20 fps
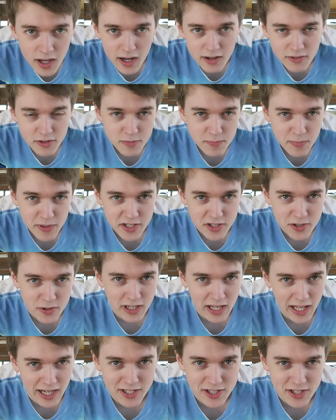I've just been to
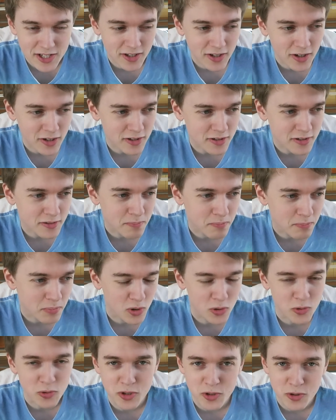a lecture on
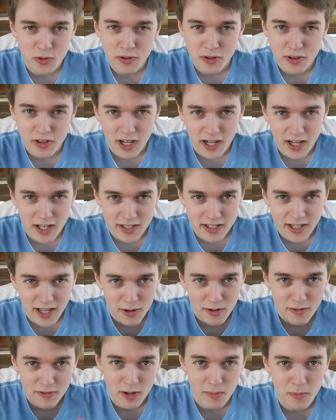Bluetooth and
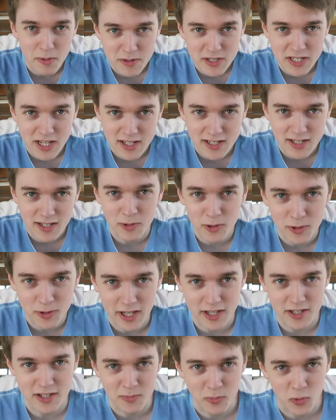now I've come upstairs and I'm going
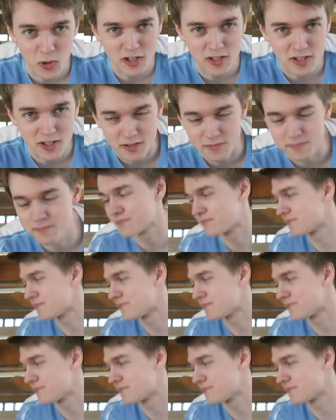to get some work done.